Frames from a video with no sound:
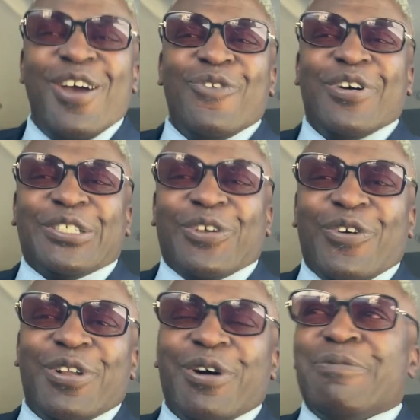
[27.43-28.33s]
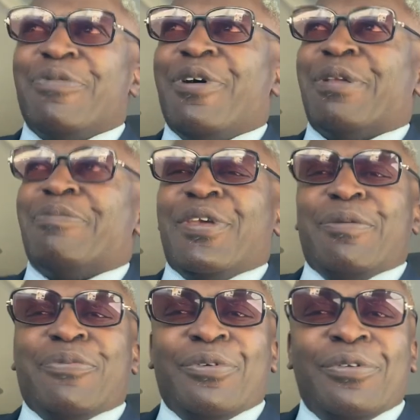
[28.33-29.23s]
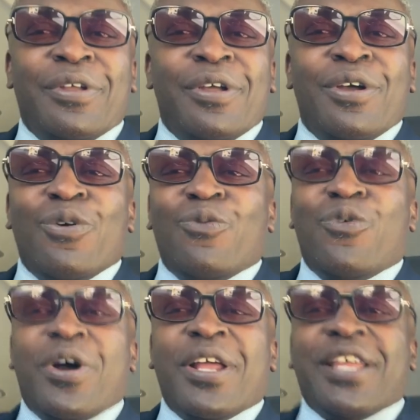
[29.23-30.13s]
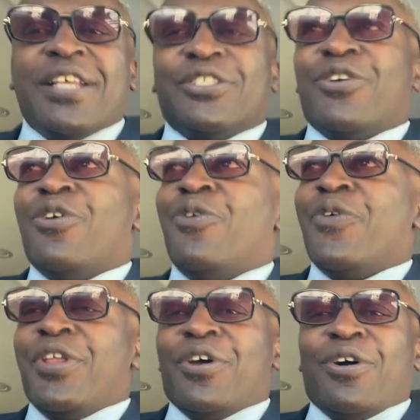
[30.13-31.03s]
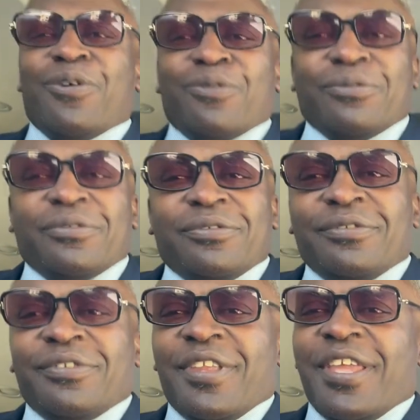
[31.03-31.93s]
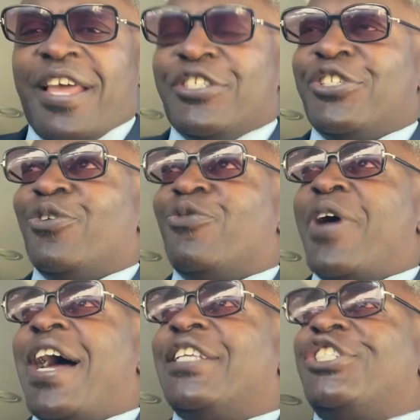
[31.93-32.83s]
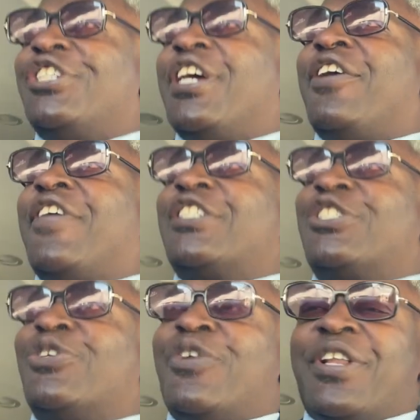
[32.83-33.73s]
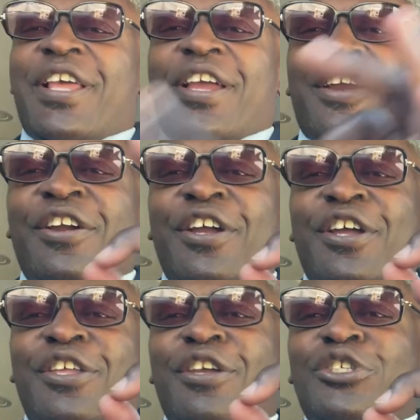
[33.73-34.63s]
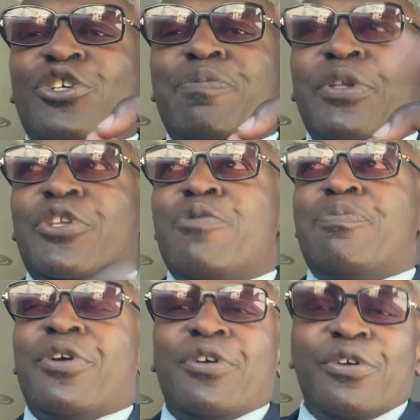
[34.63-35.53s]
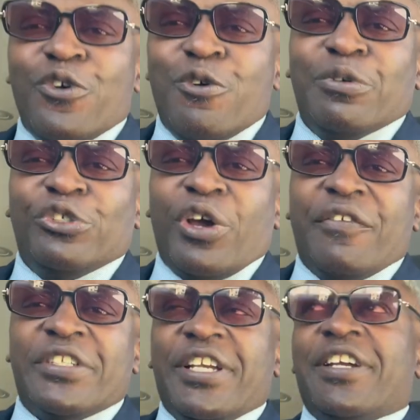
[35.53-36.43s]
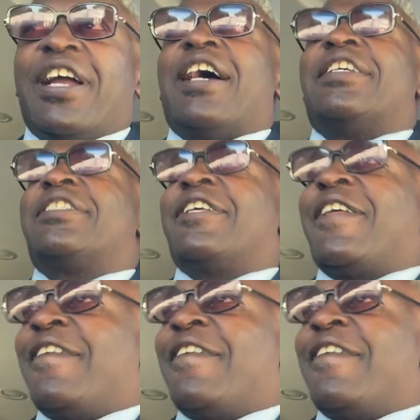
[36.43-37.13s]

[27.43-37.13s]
What's going on, party people? What is going on? It's your rideshare extraordinaire, your super duper Uber drivers here, guys.